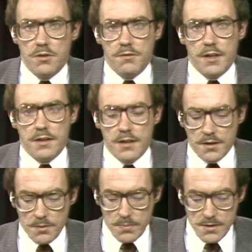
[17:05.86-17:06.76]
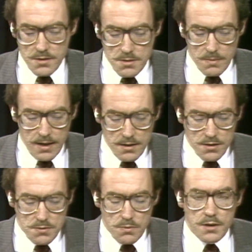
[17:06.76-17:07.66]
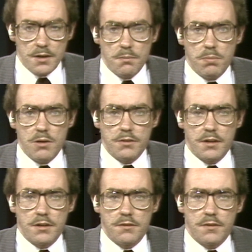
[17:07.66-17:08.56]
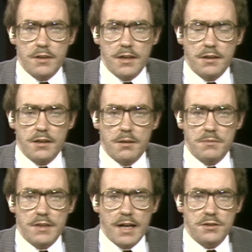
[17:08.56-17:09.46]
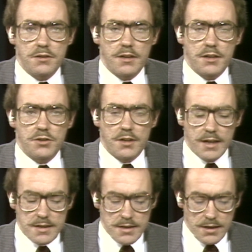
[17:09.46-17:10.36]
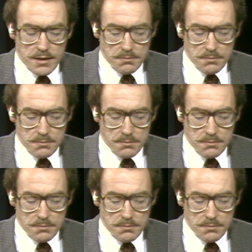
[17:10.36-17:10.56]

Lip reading: of yet another businessman, this one an opponent of the income tax collection idea.